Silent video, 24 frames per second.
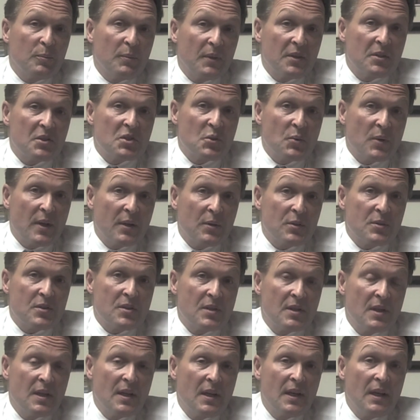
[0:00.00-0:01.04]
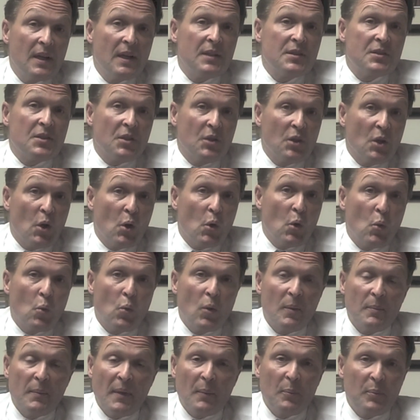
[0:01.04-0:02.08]
administrators, to know
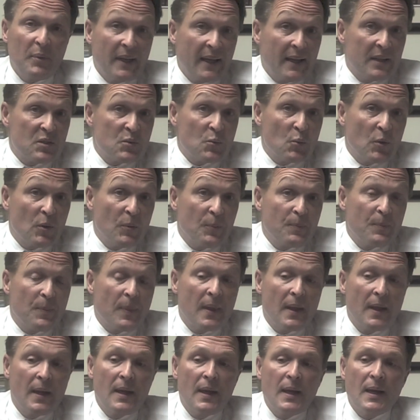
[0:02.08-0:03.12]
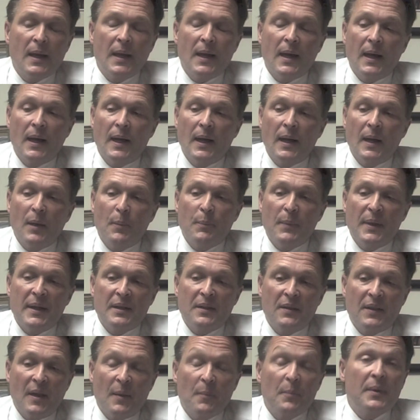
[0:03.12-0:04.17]
what my plans were.
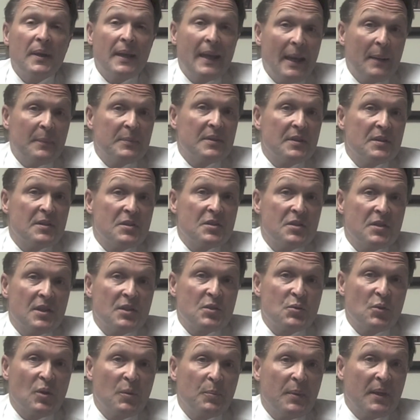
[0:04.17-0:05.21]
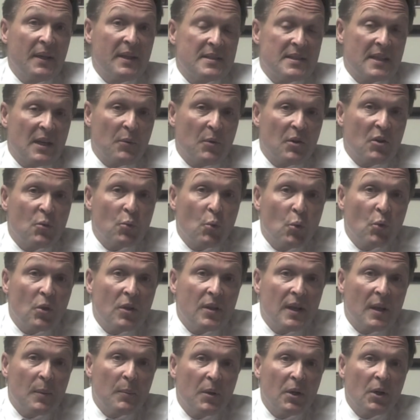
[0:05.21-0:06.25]
Many of them came to this district because I
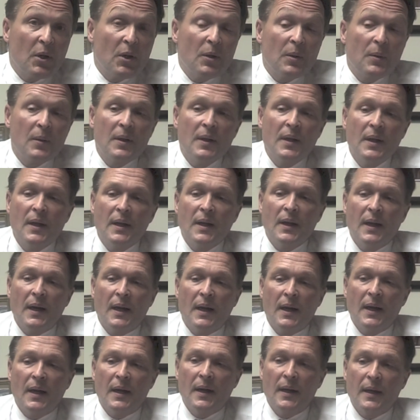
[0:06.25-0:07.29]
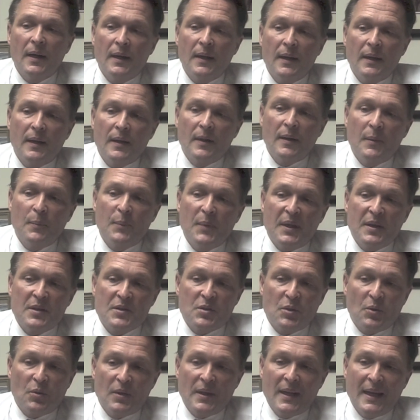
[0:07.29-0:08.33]
recruited them here, because
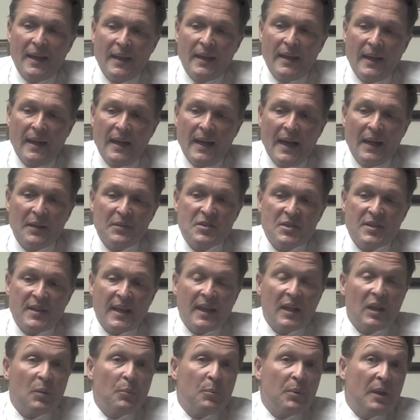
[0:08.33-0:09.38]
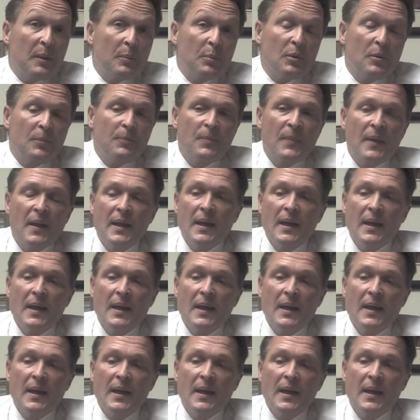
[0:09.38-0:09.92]
they're outstanding people.